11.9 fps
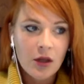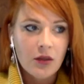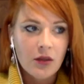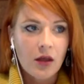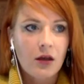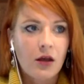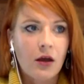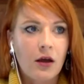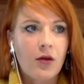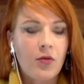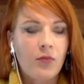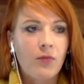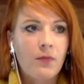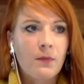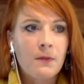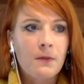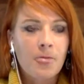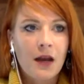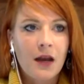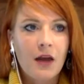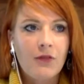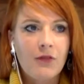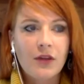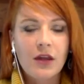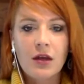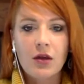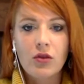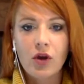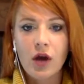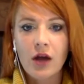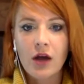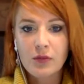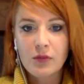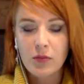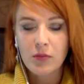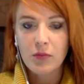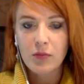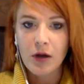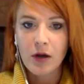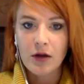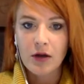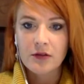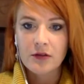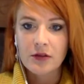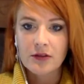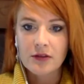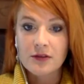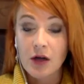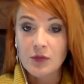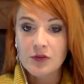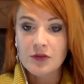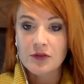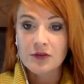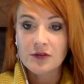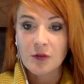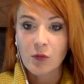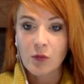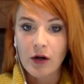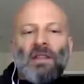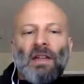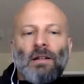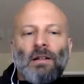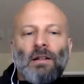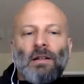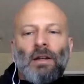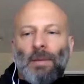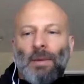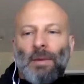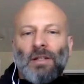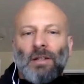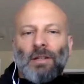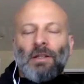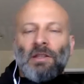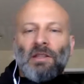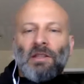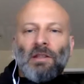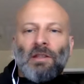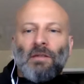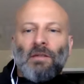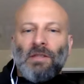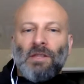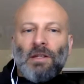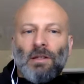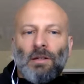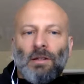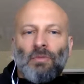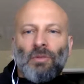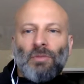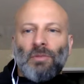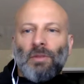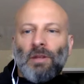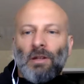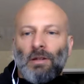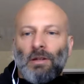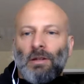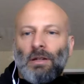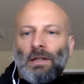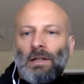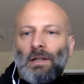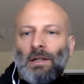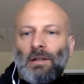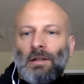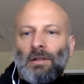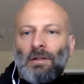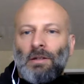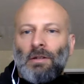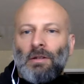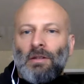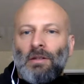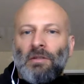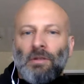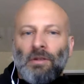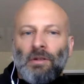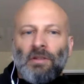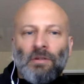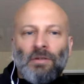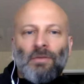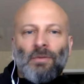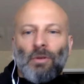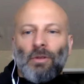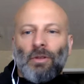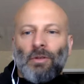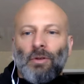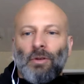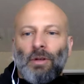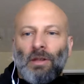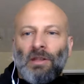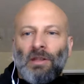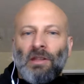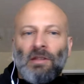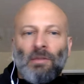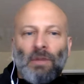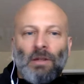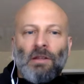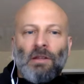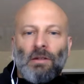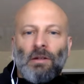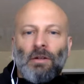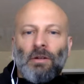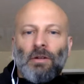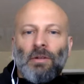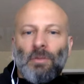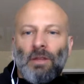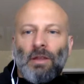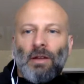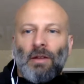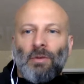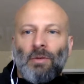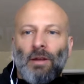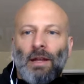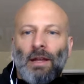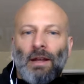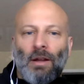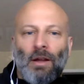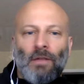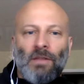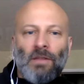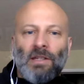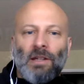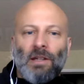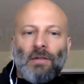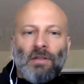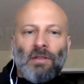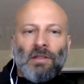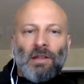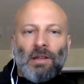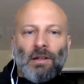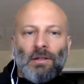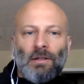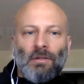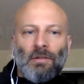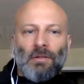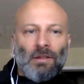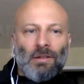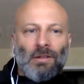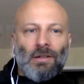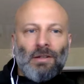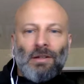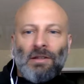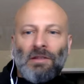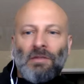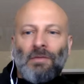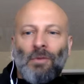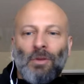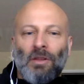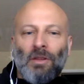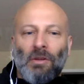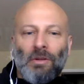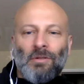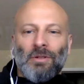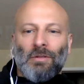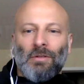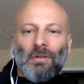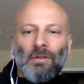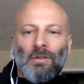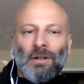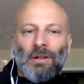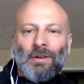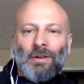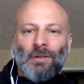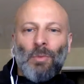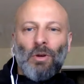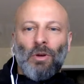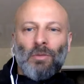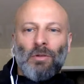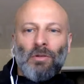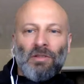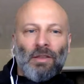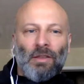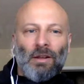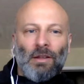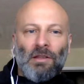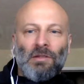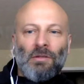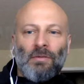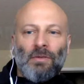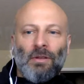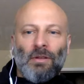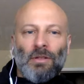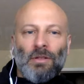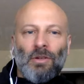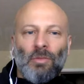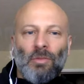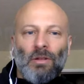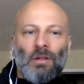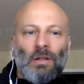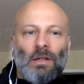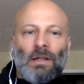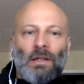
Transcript: that I feel like there has to be a buck that stops somewhere. exactly. I've actually this conversation prompted me to search for the growing C-suite, because it occurred to me that we're getting a lot of C titles, and there's let's forward this article over to you later. Maybe we can post on the links too for the show, but